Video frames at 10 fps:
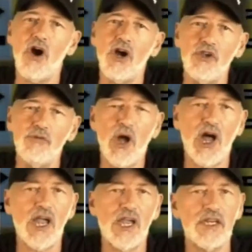
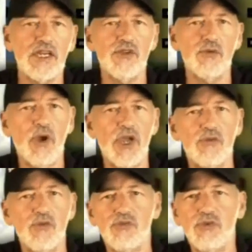occupied in the way
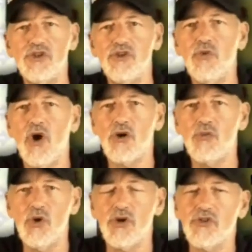in which we do our
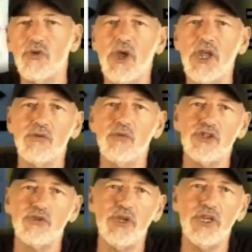work, the way in
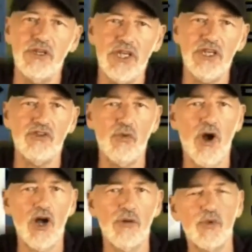which we need
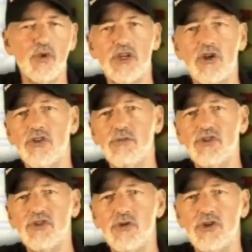to operate on the
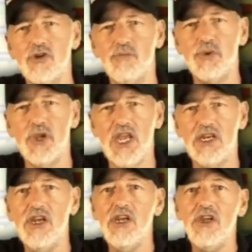material plane,